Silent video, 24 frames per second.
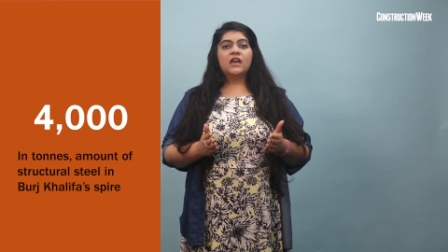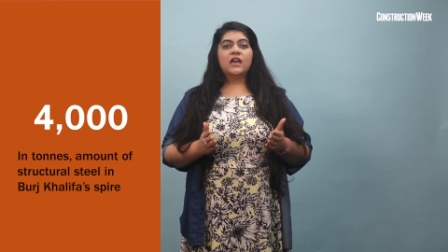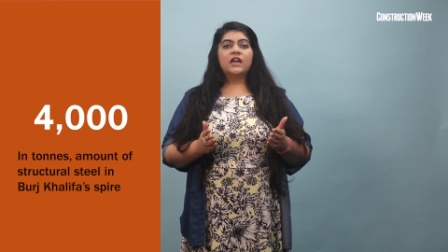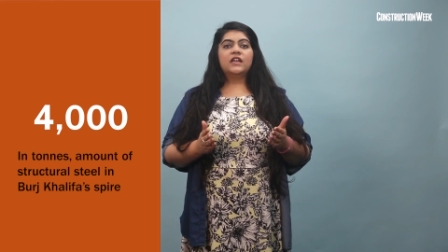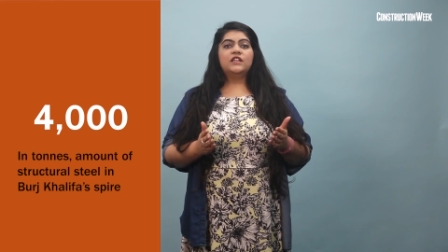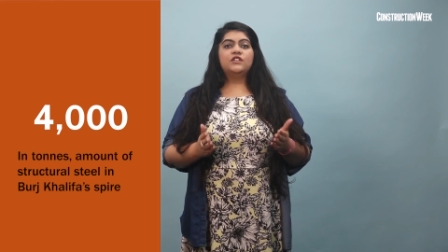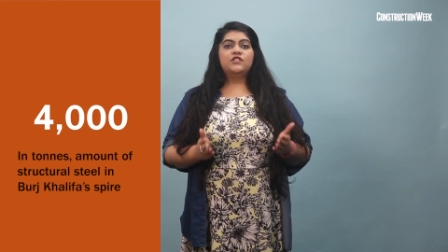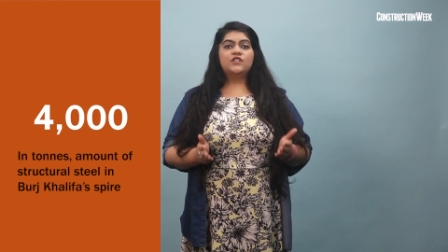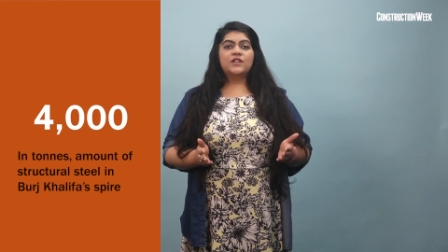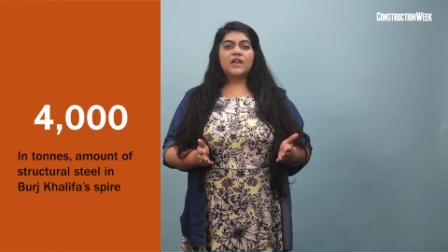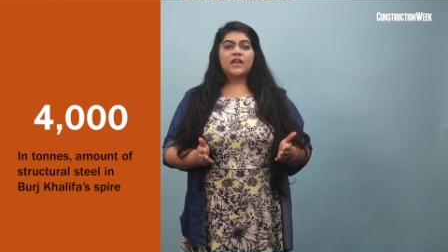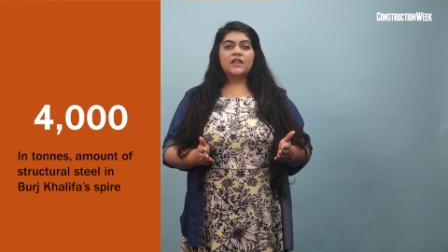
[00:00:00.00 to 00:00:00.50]

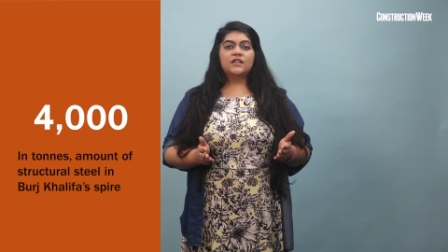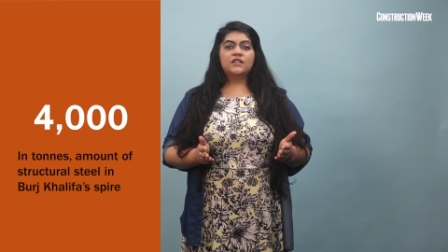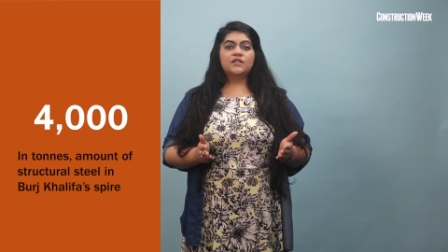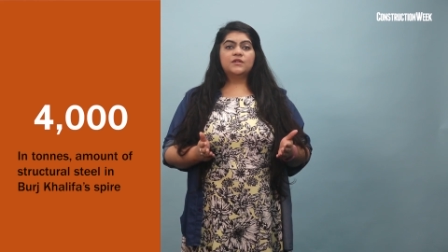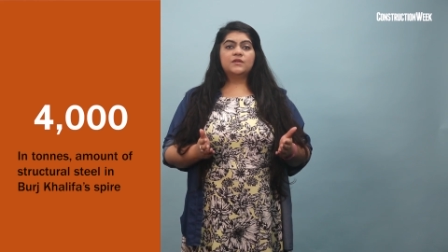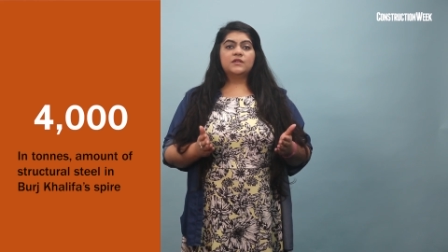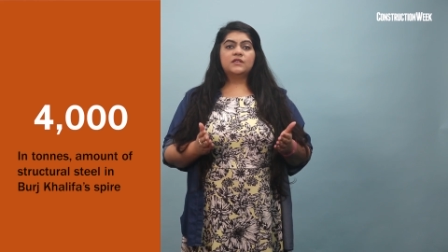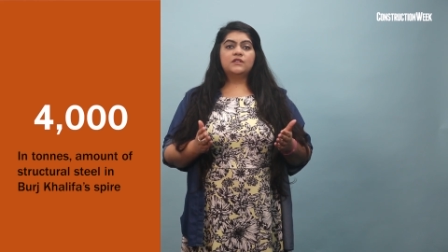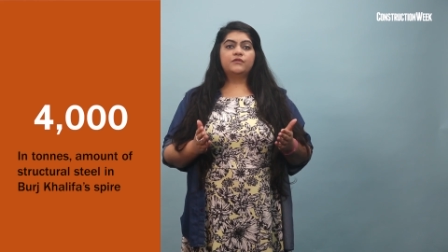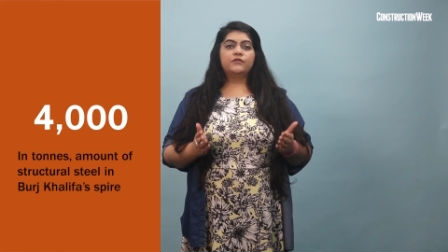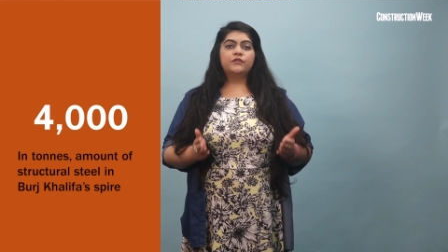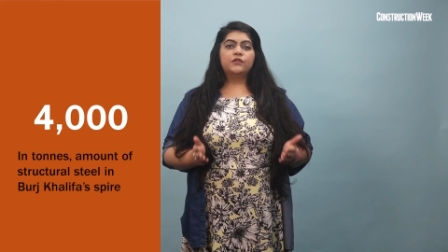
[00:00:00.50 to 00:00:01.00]
and jacked
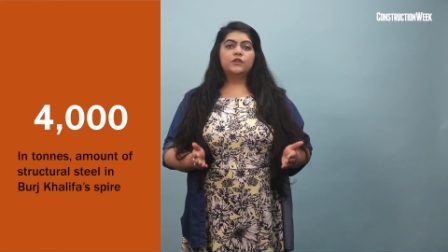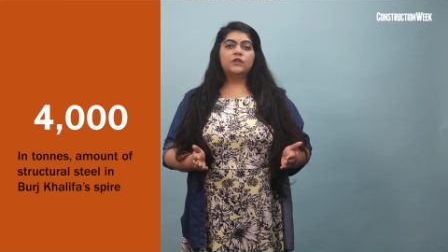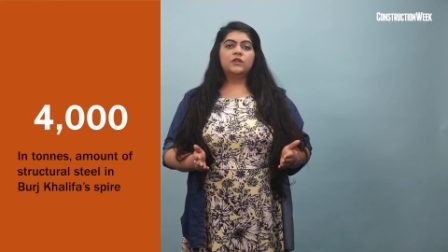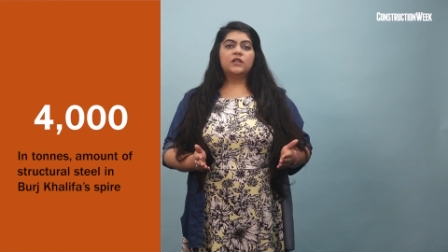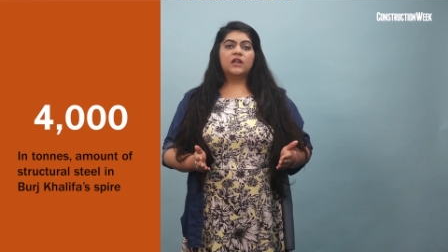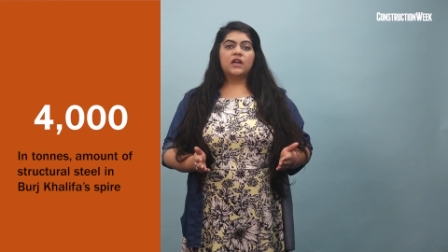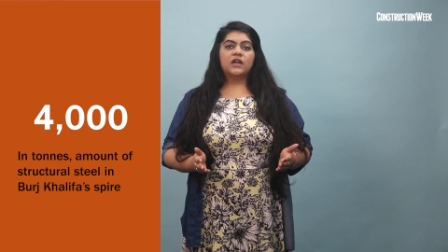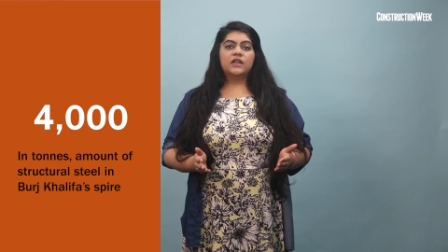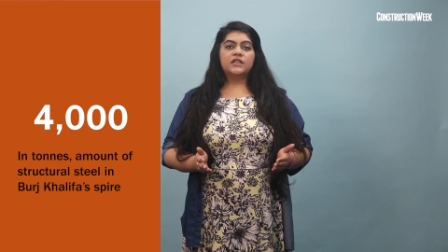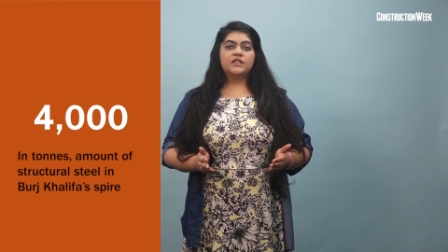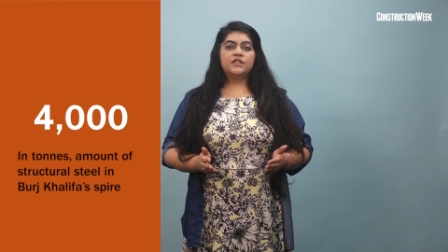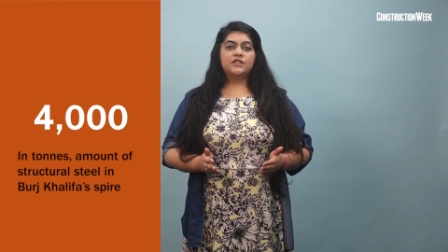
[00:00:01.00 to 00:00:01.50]
to its full
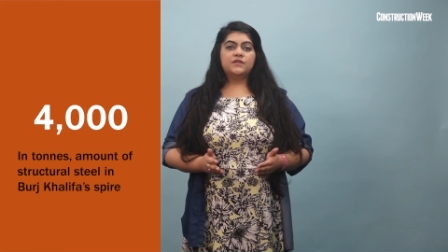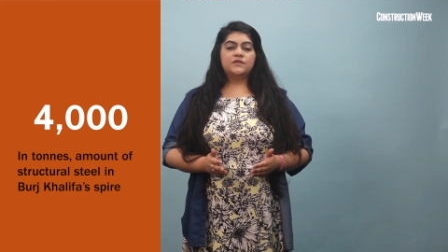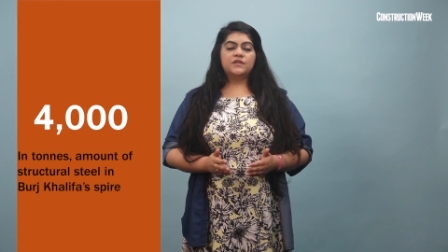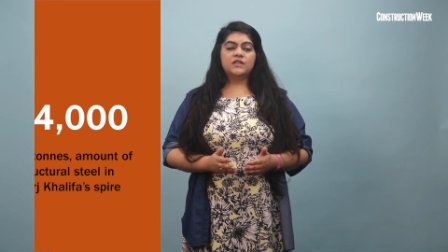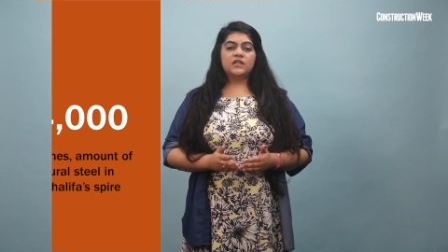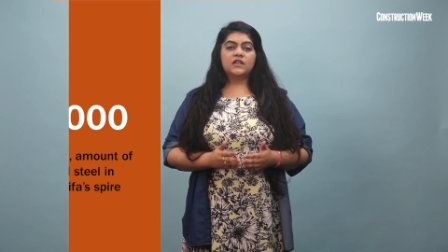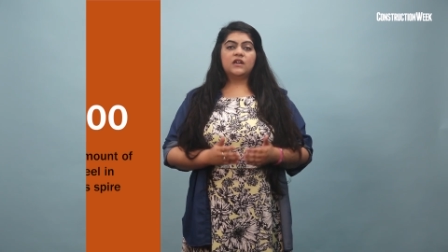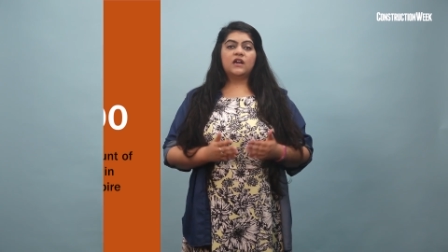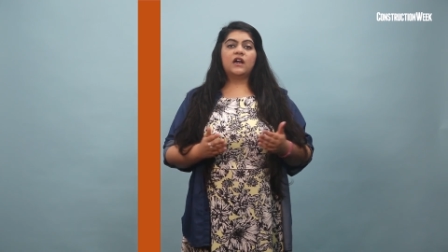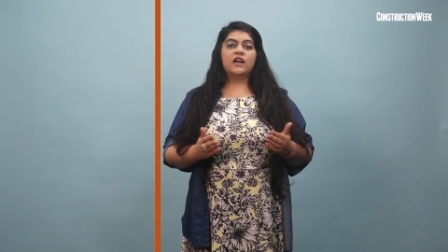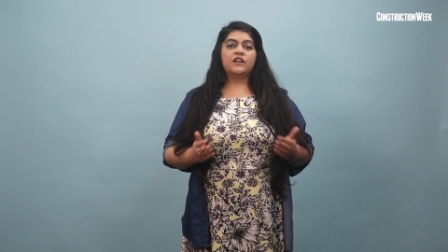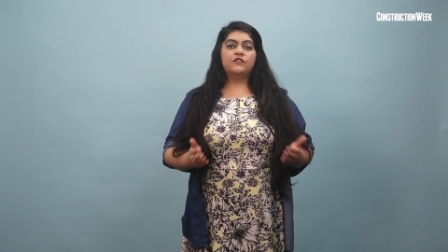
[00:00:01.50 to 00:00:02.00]
height
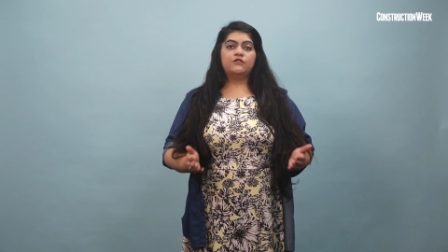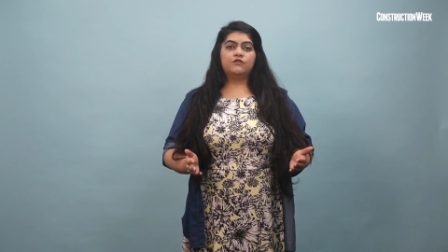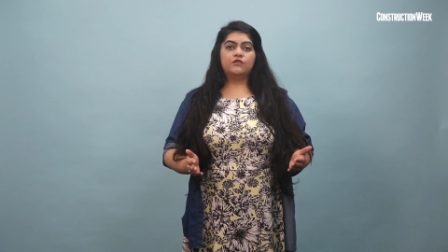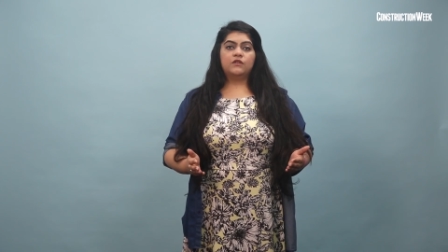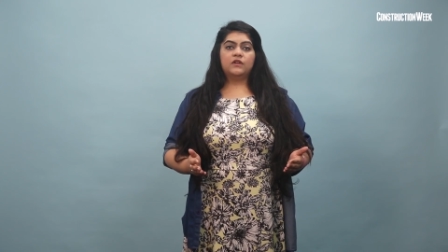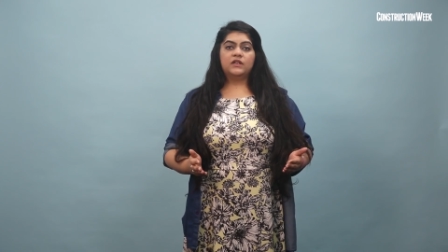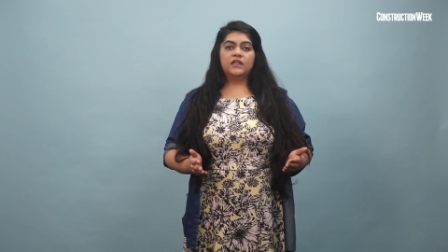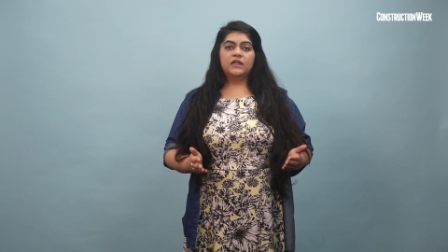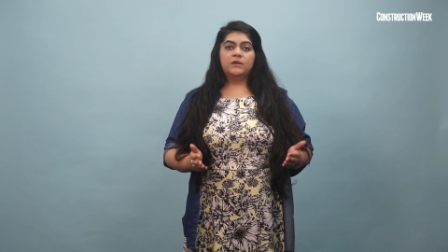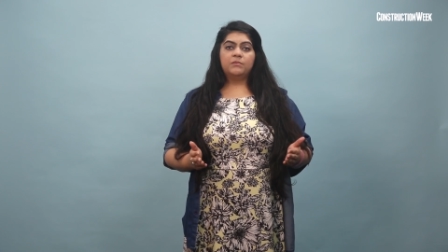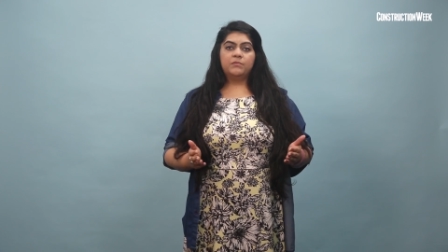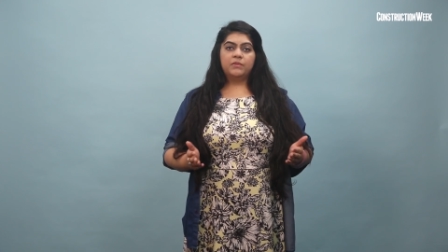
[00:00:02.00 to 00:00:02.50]
using a
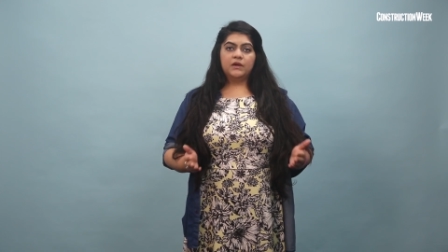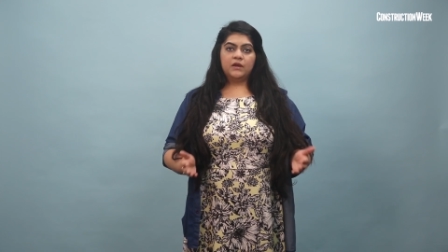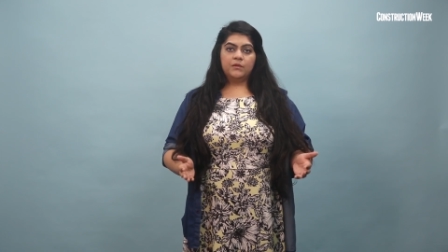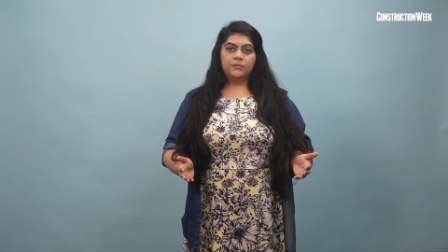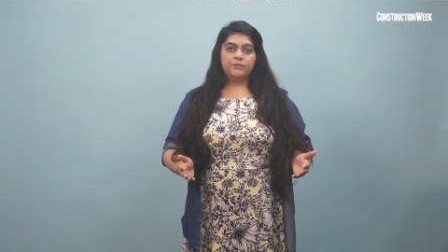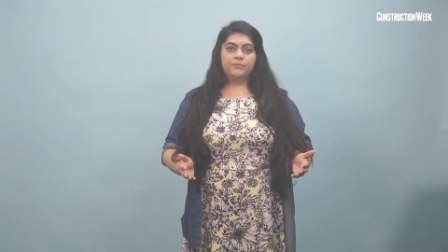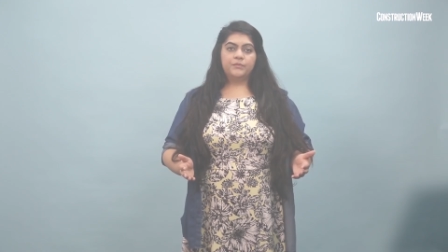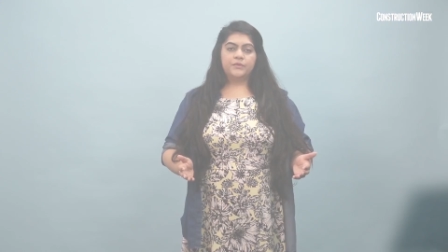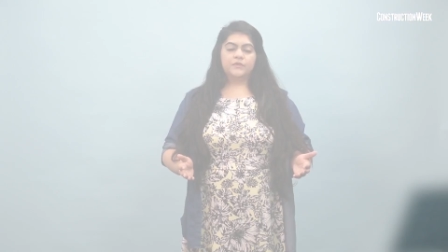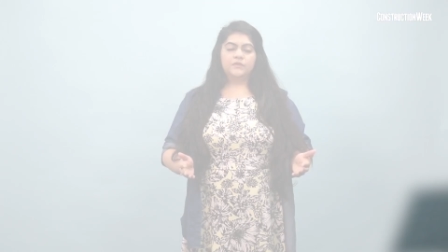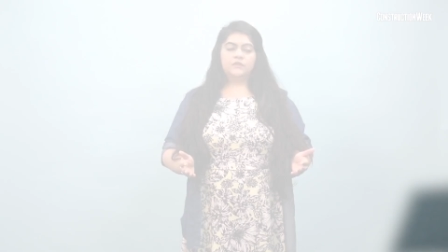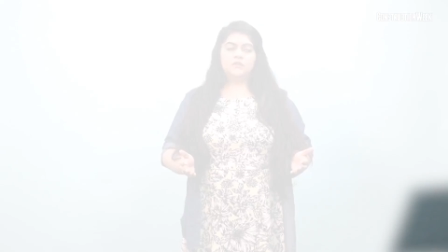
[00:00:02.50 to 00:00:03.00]
hydraulic
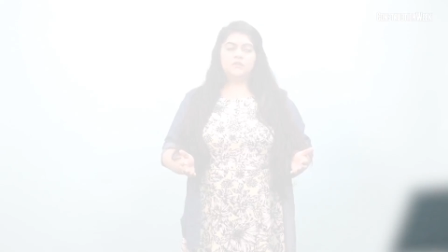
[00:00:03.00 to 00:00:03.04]
pump.